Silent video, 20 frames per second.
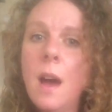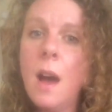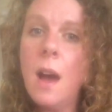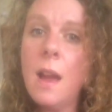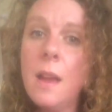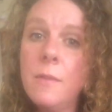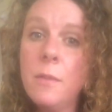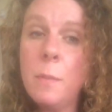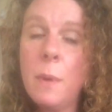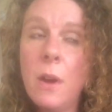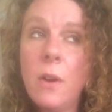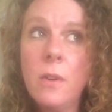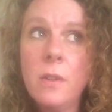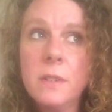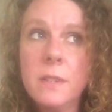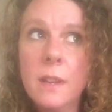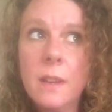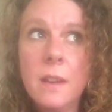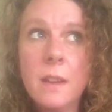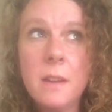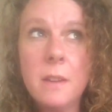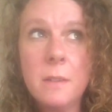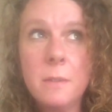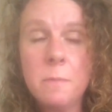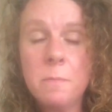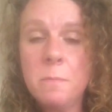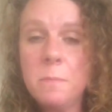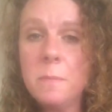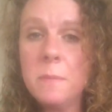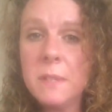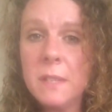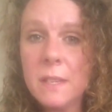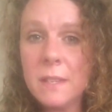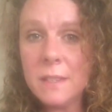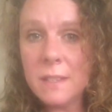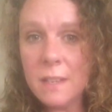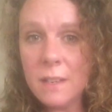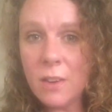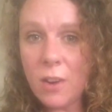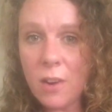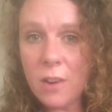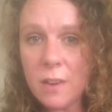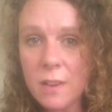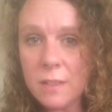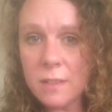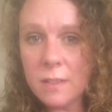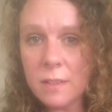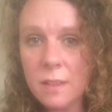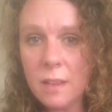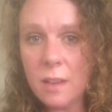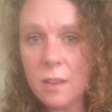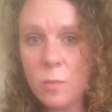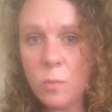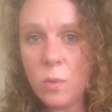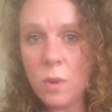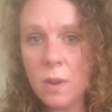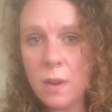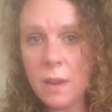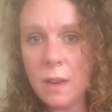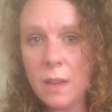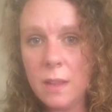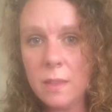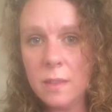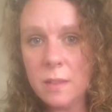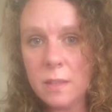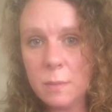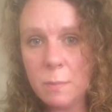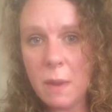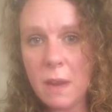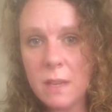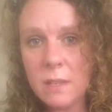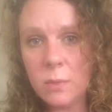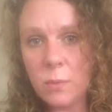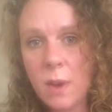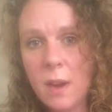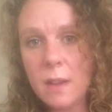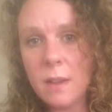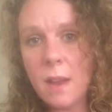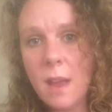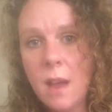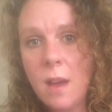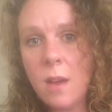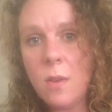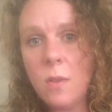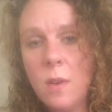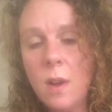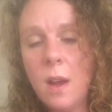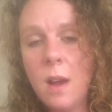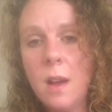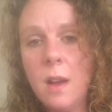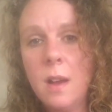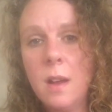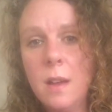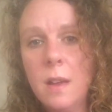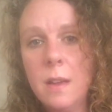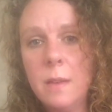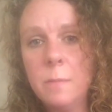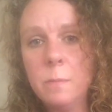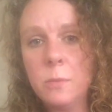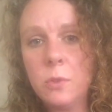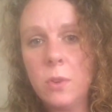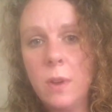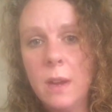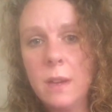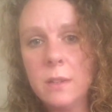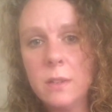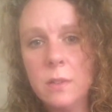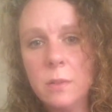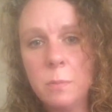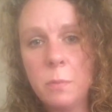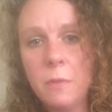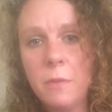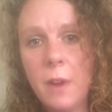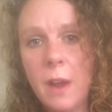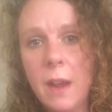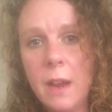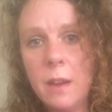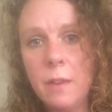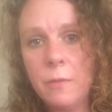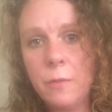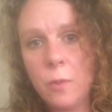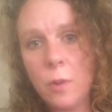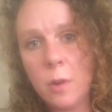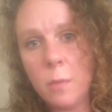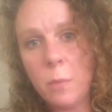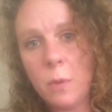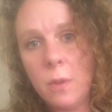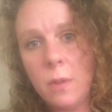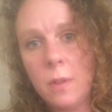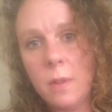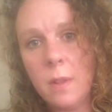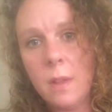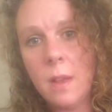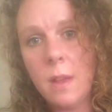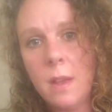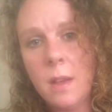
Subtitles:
I have about 16 artists that work in the space right now. I'm trying to provide affordable